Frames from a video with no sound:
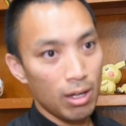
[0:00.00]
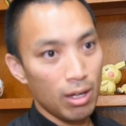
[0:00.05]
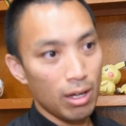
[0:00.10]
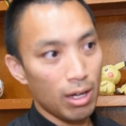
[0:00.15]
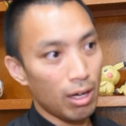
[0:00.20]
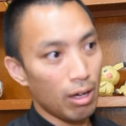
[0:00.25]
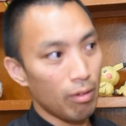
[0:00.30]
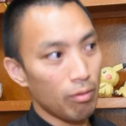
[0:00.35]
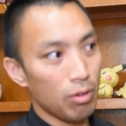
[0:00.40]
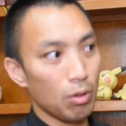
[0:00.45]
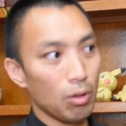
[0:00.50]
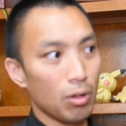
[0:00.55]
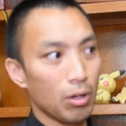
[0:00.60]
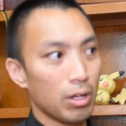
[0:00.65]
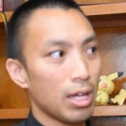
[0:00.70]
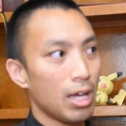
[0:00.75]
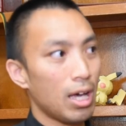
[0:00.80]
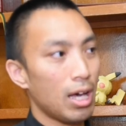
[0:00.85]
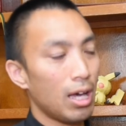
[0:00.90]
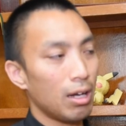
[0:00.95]
If you
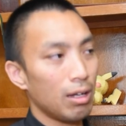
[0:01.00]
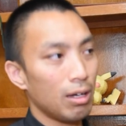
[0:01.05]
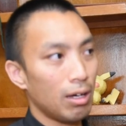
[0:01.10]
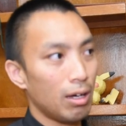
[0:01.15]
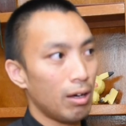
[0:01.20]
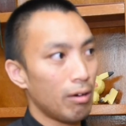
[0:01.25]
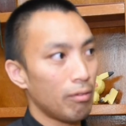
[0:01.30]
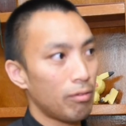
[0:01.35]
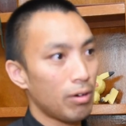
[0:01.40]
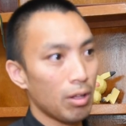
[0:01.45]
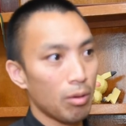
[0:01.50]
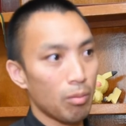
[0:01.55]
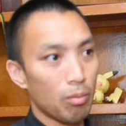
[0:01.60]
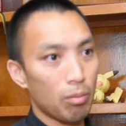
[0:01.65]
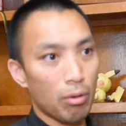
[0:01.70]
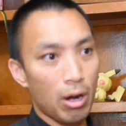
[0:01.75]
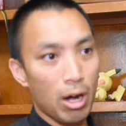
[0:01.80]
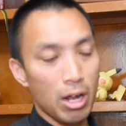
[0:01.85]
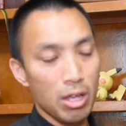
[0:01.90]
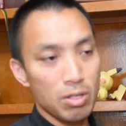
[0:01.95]
look at Father
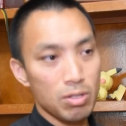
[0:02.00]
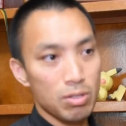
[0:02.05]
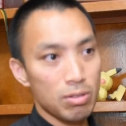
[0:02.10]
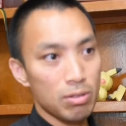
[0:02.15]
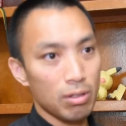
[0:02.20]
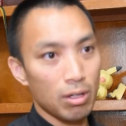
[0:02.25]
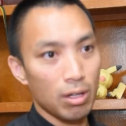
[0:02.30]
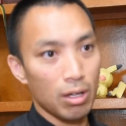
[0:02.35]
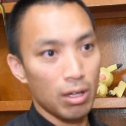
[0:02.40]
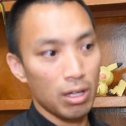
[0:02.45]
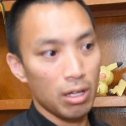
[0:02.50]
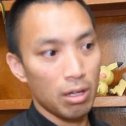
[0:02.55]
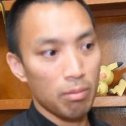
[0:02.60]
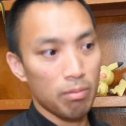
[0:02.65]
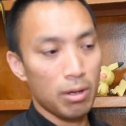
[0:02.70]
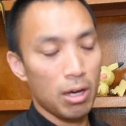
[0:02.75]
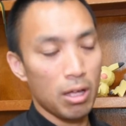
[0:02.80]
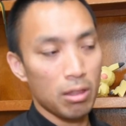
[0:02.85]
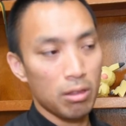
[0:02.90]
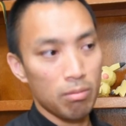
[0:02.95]
Bryce
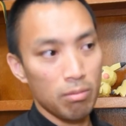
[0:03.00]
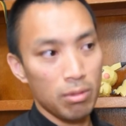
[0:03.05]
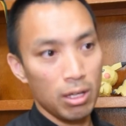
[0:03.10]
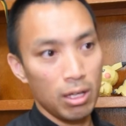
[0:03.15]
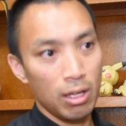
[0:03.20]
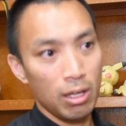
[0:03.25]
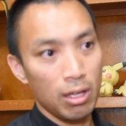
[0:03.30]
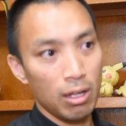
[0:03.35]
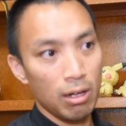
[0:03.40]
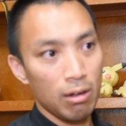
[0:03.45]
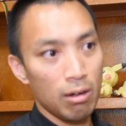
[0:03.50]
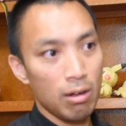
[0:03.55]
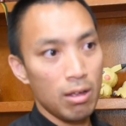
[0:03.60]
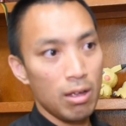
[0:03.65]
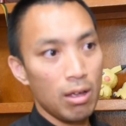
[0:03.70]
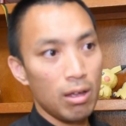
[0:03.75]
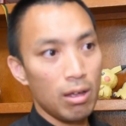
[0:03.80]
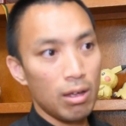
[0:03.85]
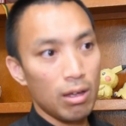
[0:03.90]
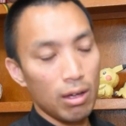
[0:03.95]
Higginbotham in
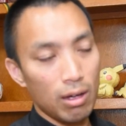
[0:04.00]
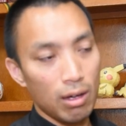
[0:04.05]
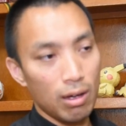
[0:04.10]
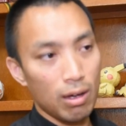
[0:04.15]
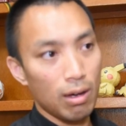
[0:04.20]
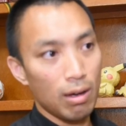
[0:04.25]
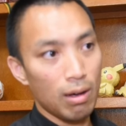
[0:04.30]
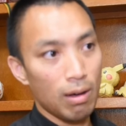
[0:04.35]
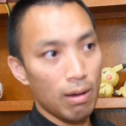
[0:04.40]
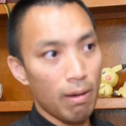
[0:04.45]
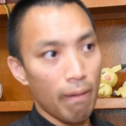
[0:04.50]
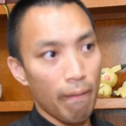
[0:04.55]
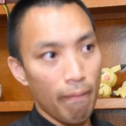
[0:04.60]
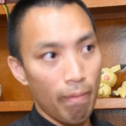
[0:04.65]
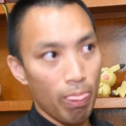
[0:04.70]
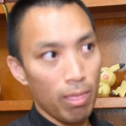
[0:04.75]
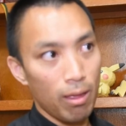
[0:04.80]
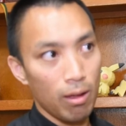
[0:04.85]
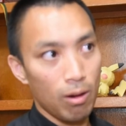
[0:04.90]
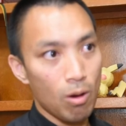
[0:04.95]

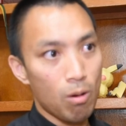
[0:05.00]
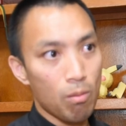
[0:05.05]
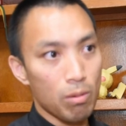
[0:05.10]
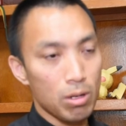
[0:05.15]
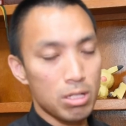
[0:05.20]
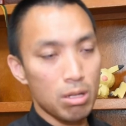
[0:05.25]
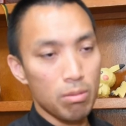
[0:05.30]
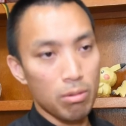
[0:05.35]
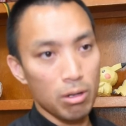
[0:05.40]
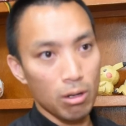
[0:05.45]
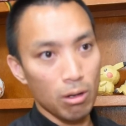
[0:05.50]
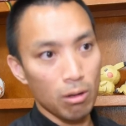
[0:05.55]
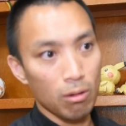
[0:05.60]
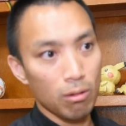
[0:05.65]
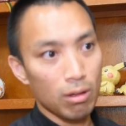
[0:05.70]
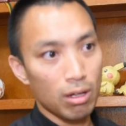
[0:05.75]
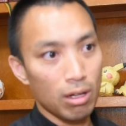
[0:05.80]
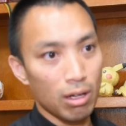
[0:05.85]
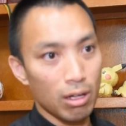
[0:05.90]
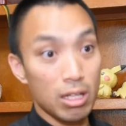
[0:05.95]
Homa Thibodeau,
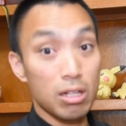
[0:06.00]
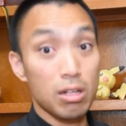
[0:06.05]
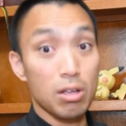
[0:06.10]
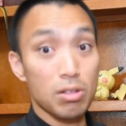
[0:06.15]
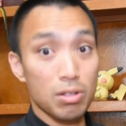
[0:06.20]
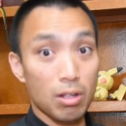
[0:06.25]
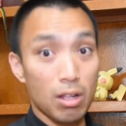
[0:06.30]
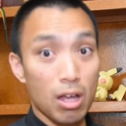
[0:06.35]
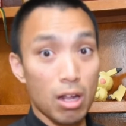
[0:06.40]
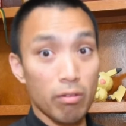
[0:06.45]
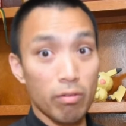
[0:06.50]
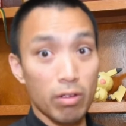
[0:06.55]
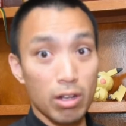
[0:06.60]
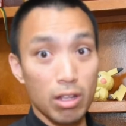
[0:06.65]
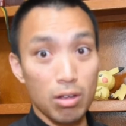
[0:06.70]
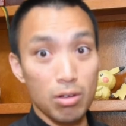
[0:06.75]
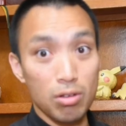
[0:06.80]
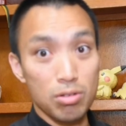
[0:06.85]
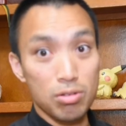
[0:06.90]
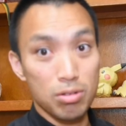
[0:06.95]
he does a lot of
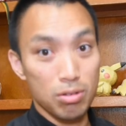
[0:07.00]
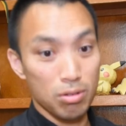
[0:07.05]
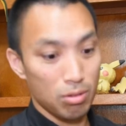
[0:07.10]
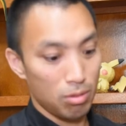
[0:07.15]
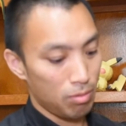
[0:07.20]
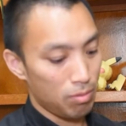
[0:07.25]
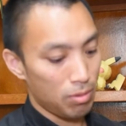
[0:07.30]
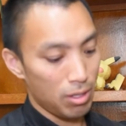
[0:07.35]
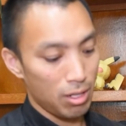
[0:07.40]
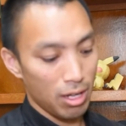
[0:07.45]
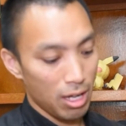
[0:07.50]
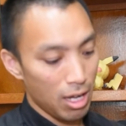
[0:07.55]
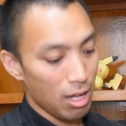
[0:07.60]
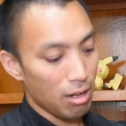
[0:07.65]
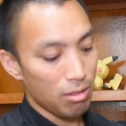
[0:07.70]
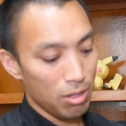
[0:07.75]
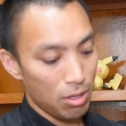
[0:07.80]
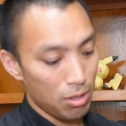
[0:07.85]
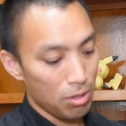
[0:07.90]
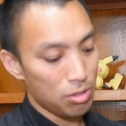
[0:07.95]
videos too. But
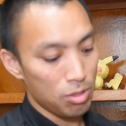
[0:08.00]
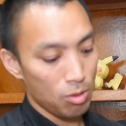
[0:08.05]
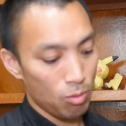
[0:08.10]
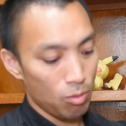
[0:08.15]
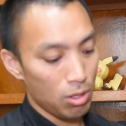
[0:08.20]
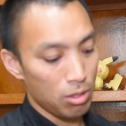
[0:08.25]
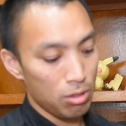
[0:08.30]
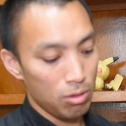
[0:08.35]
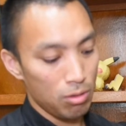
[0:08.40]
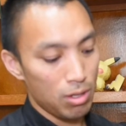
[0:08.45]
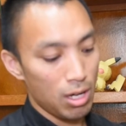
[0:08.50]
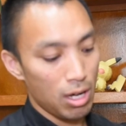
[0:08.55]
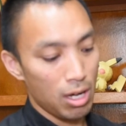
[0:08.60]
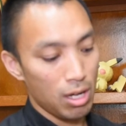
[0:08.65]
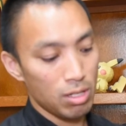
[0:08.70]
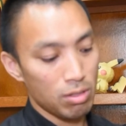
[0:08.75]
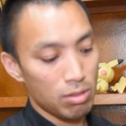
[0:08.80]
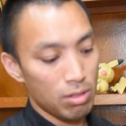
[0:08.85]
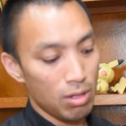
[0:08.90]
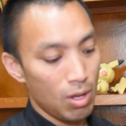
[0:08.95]
again, there is someone who
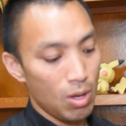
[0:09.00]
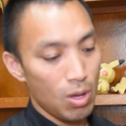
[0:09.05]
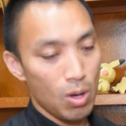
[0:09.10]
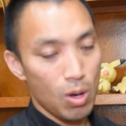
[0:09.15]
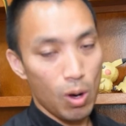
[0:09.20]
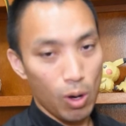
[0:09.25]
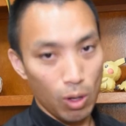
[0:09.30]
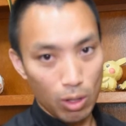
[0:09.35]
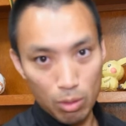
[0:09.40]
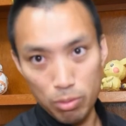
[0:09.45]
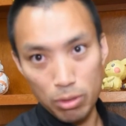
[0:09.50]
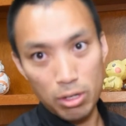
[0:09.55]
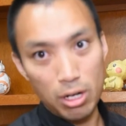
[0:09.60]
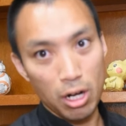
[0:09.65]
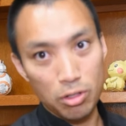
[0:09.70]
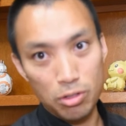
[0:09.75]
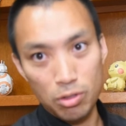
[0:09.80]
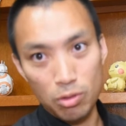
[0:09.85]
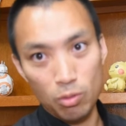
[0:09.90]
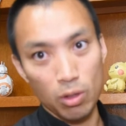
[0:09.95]
does all the
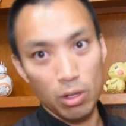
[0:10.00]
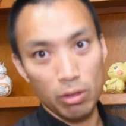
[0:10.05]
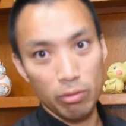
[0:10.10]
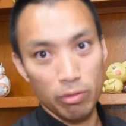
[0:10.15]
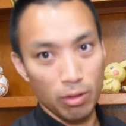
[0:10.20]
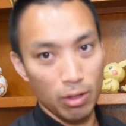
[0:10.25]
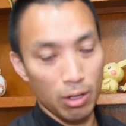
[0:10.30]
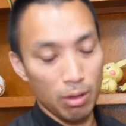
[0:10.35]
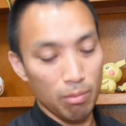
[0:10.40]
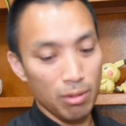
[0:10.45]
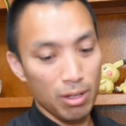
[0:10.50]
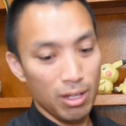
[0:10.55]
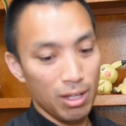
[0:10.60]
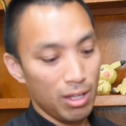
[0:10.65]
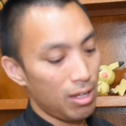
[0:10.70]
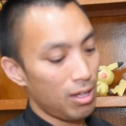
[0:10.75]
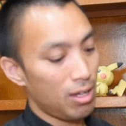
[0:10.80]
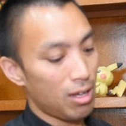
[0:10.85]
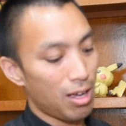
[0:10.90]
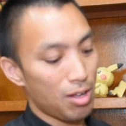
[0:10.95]
production work for him.
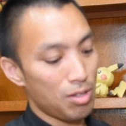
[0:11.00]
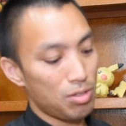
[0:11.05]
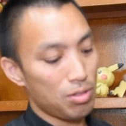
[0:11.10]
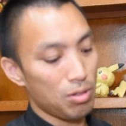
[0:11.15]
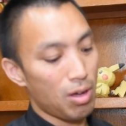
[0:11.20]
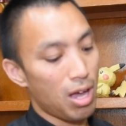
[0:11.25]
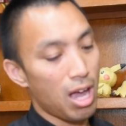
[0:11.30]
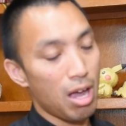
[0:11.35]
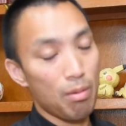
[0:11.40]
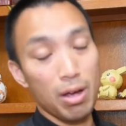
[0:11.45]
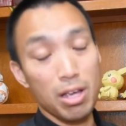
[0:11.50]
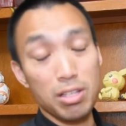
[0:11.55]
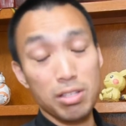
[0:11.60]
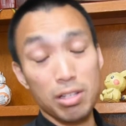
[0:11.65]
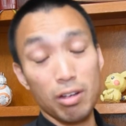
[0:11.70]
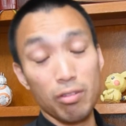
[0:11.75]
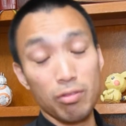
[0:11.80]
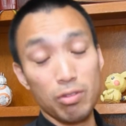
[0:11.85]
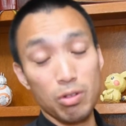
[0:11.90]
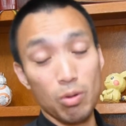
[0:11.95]
So I
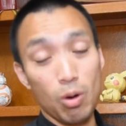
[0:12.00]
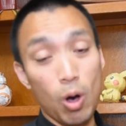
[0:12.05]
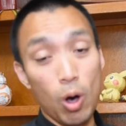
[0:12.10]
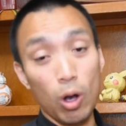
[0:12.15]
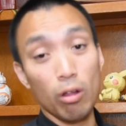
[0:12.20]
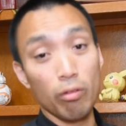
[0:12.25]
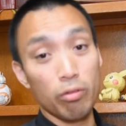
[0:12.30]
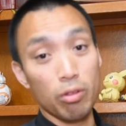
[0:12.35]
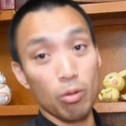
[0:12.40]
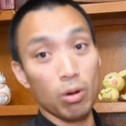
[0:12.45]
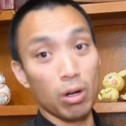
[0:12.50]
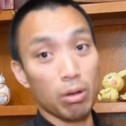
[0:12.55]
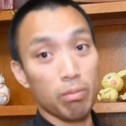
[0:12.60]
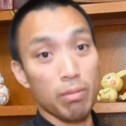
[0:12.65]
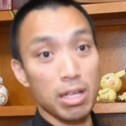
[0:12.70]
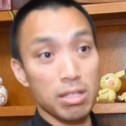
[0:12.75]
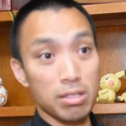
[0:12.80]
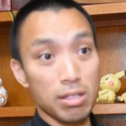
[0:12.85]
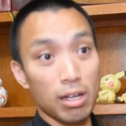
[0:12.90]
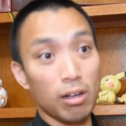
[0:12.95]
myself do all of the work
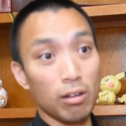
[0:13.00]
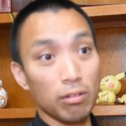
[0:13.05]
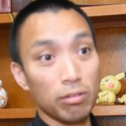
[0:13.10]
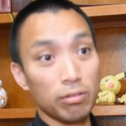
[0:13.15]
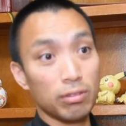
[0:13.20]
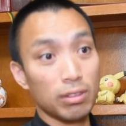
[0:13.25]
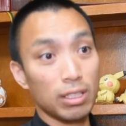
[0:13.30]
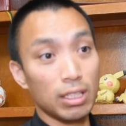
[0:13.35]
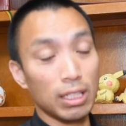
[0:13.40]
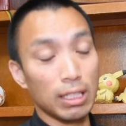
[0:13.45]
myself.